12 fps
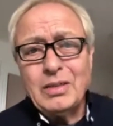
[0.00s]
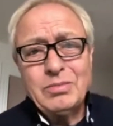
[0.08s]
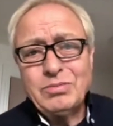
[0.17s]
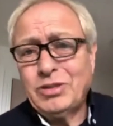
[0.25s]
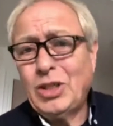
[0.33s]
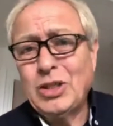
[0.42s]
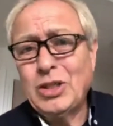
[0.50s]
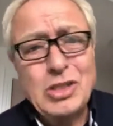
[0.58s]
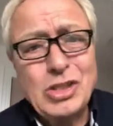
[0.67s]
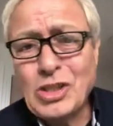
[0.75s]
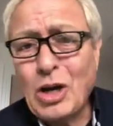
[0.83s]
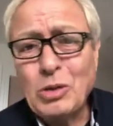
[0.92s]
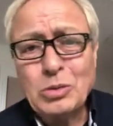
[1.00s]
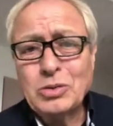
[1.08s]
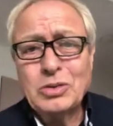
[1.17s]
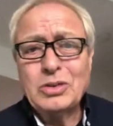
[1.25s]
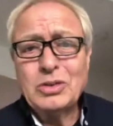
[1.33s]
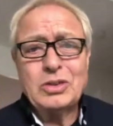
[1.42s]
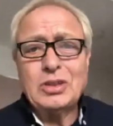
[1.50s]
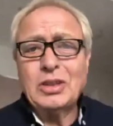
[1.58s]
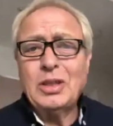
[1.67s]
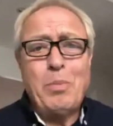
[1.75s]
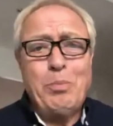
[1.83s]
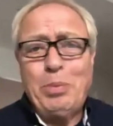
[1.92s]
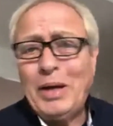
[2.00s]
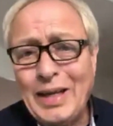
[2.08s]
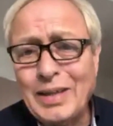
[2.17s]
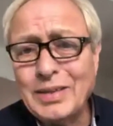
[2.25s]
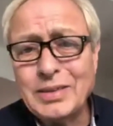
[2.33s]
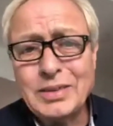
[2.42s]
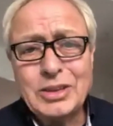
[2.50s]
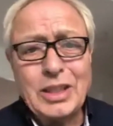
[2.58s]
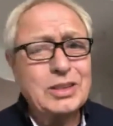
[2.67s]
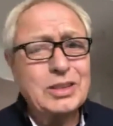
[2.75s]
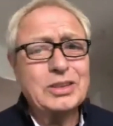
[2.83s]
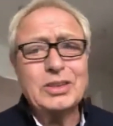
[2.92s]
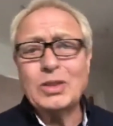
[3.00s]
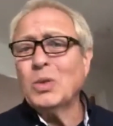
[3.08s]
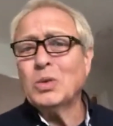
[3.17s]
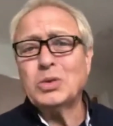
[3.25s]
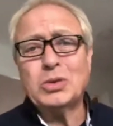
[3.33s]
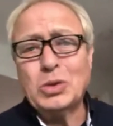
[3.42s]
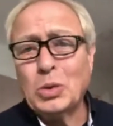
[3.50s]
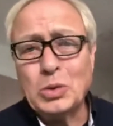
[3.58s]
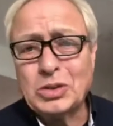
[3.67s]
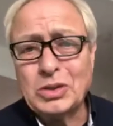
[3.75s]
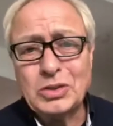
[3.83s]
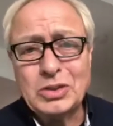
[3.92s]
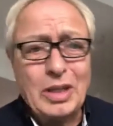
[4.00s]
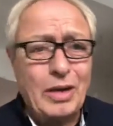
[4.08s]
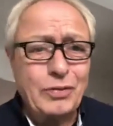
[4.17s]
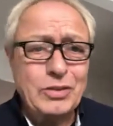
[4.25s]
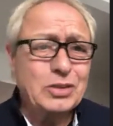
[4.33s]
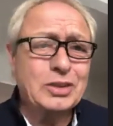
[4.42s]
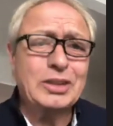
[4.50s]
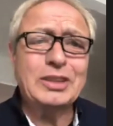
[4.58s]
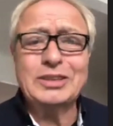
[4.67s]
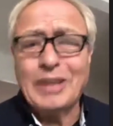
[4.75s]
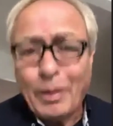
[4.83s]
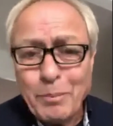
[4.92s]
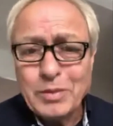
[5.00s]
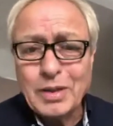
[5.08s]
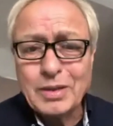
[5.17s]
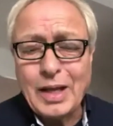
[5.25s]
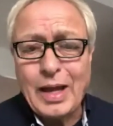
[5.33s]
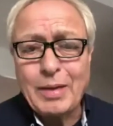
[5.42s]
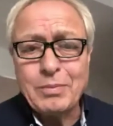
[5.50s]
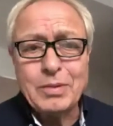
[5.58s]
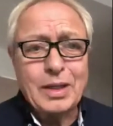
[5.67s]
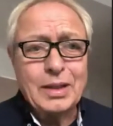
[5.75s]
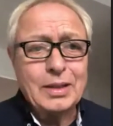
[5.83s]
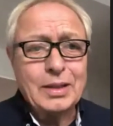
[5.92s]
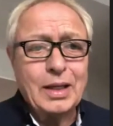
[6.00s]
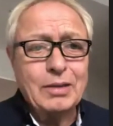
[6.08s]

consultants and appealant judges and all sorts of stuff. Just dump the damn thing and get rid